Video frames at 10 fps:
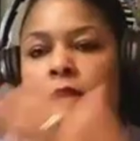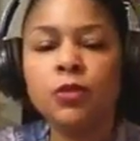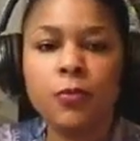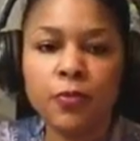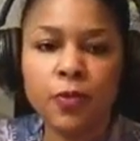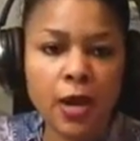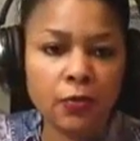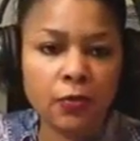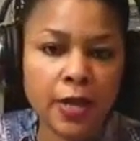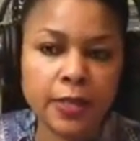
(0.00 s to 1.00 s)
some brown
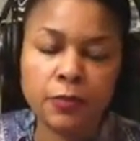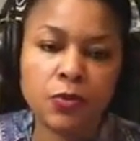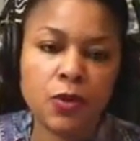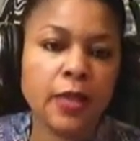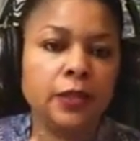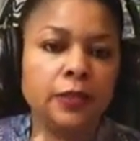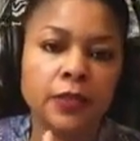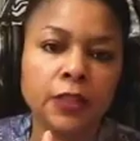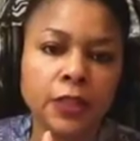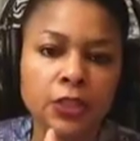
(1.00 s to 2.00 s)
rice and broccoli for
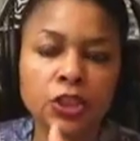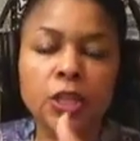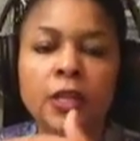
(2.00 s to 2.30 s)
lunch.